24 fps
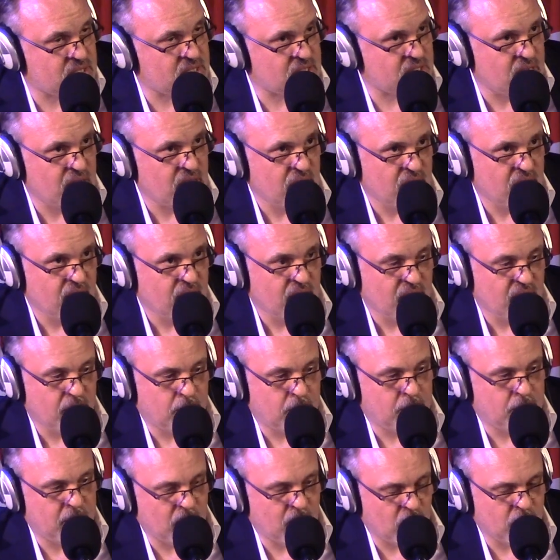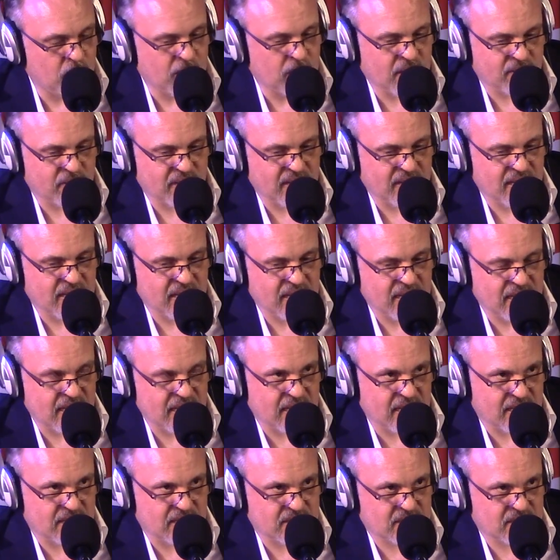yeah. Bill Murray
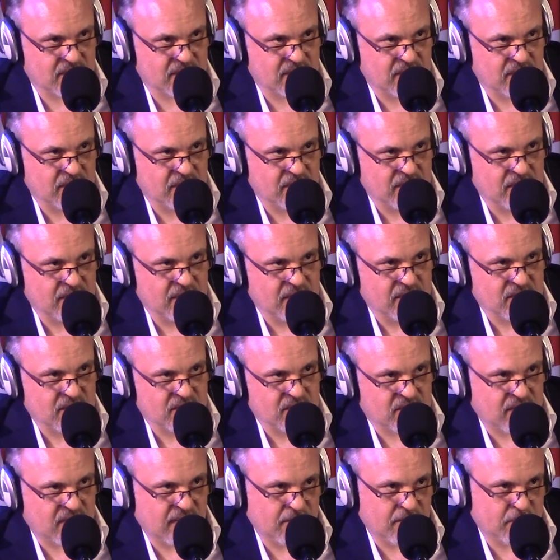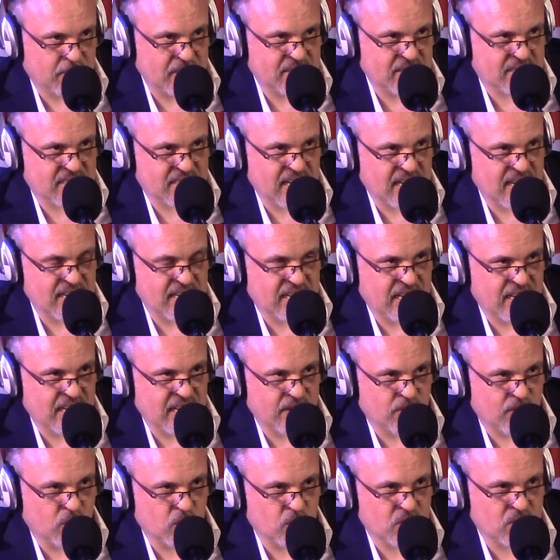is. Christmas presents. So they've been standing
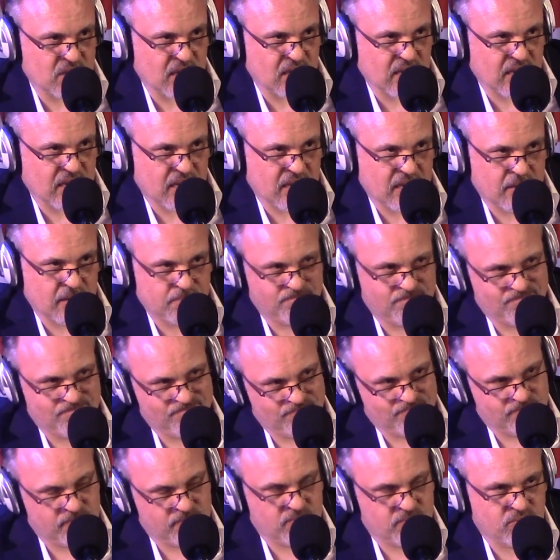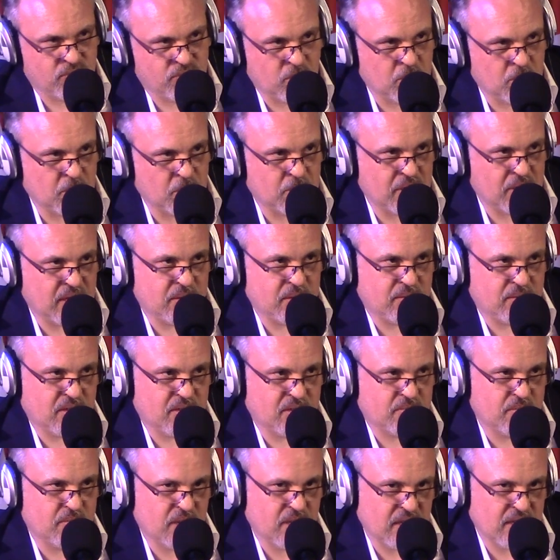there all day, probably
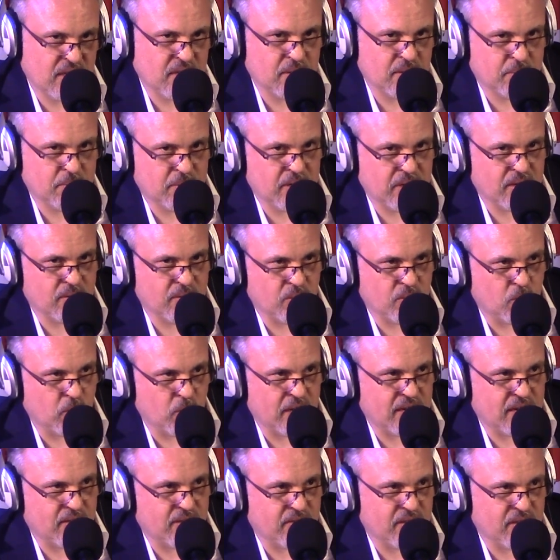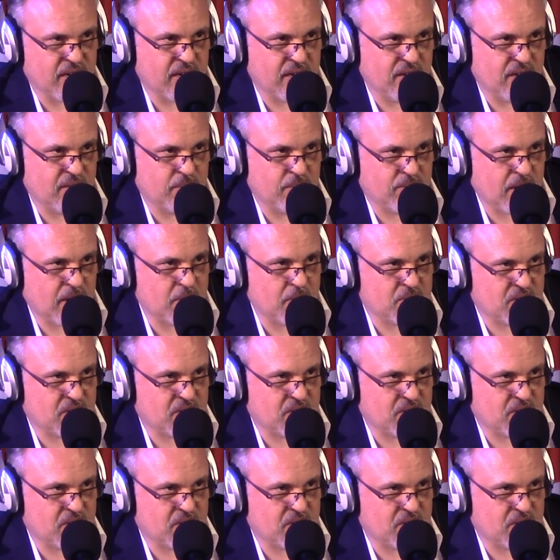a little bit weary, perhaps